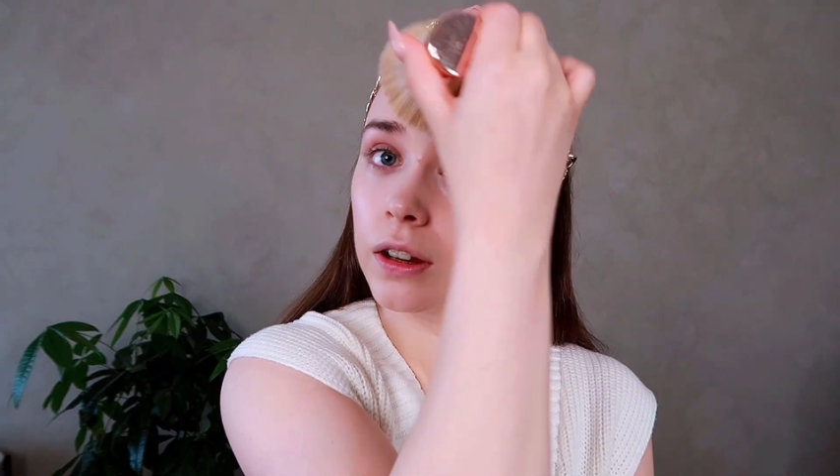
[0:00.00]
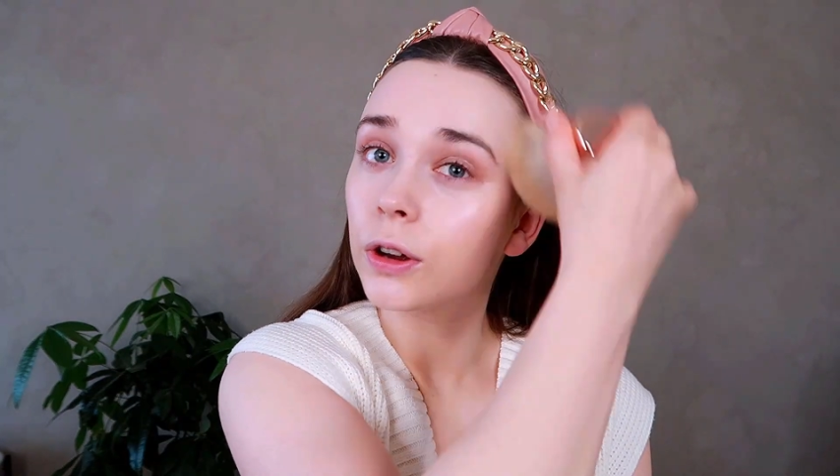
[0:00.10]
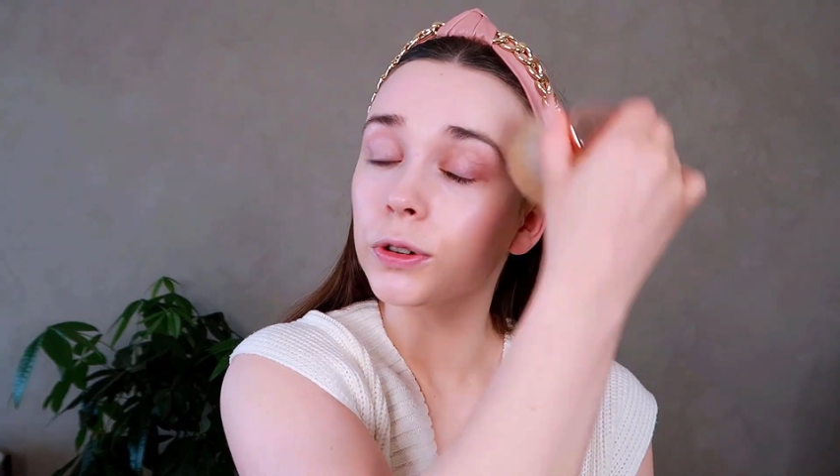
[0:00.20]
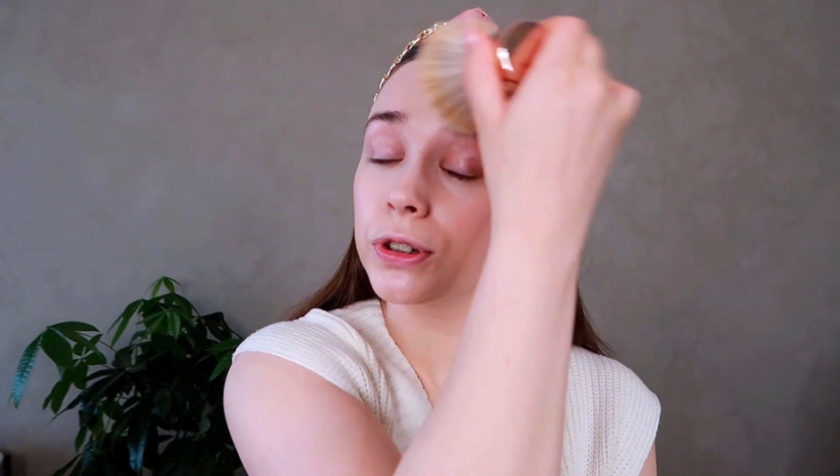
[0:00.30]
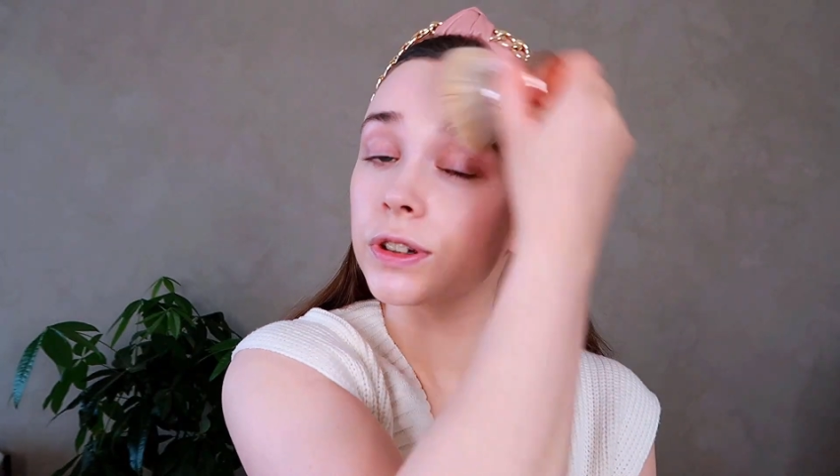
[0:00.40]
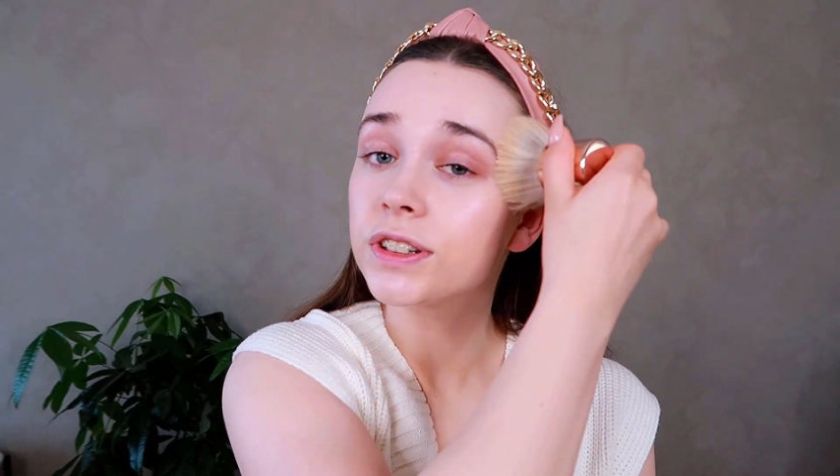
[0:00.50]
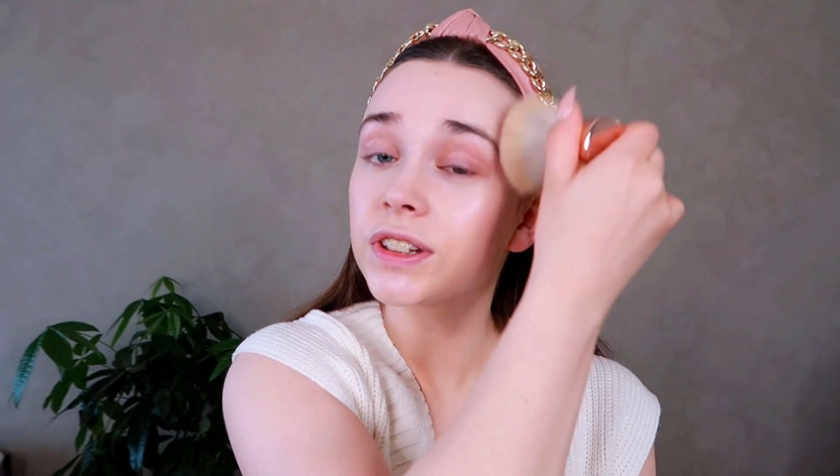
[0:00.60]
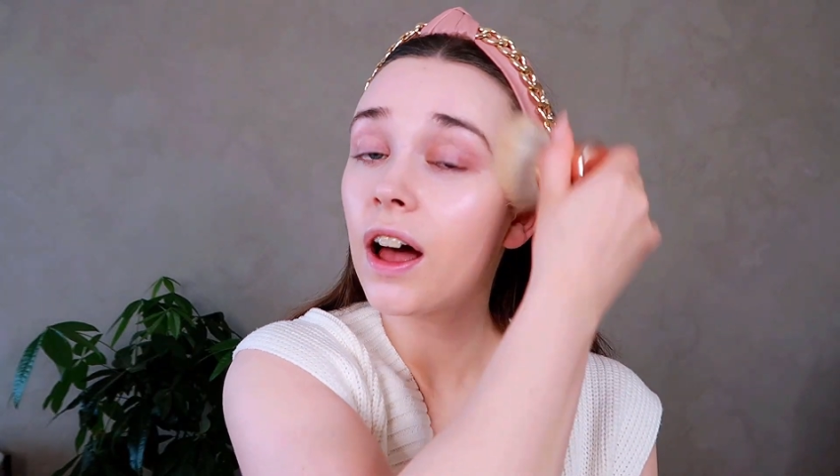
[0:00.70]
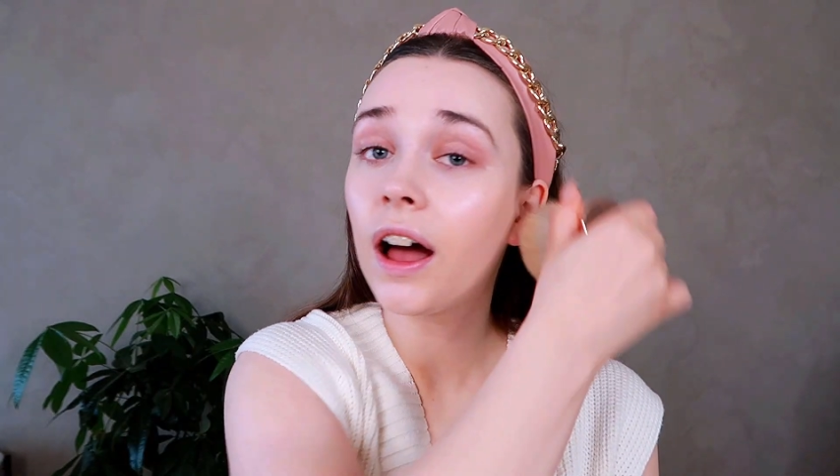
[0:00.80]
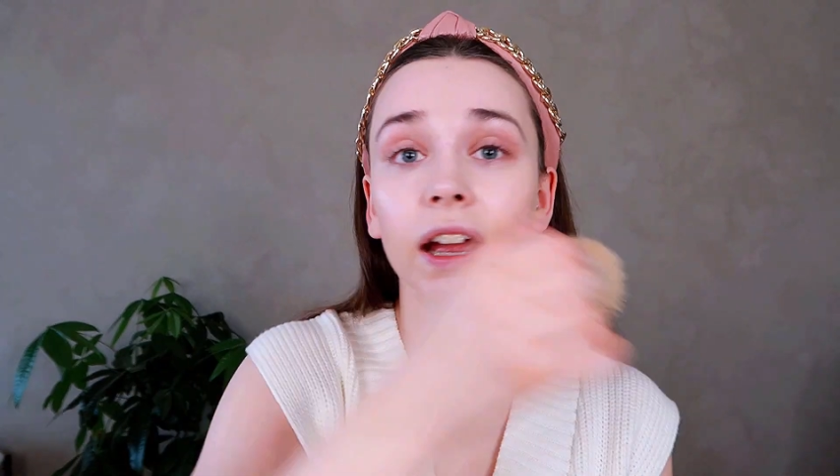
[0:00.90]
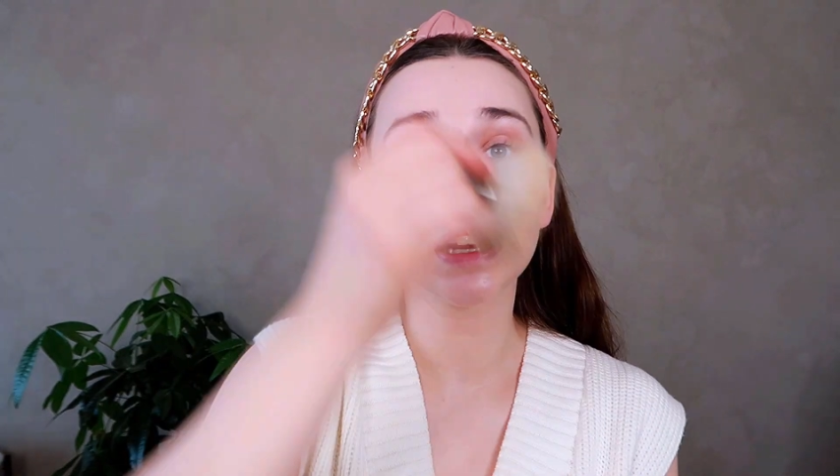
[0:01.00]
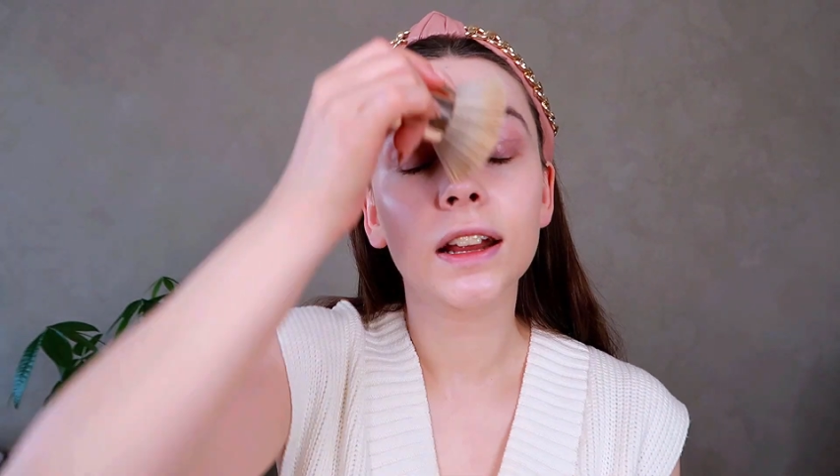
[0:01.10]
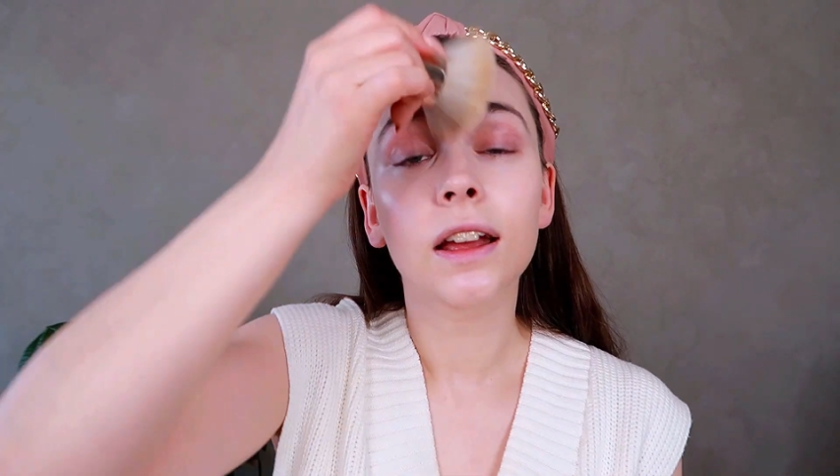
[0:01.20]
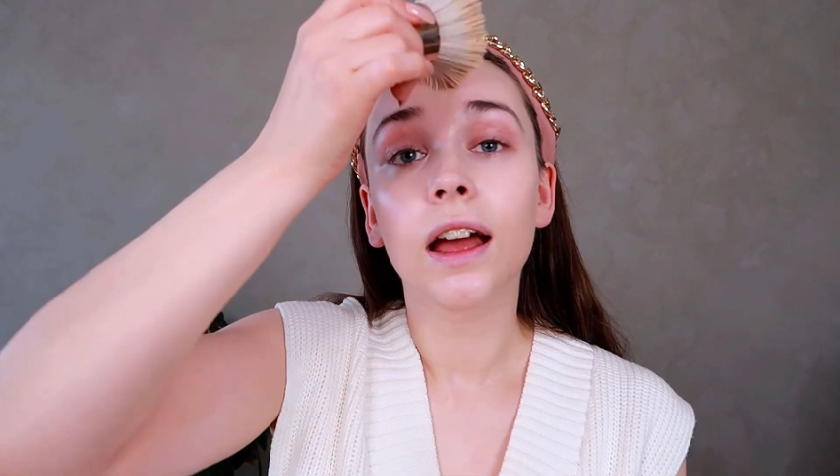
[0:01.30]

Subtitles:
go to the side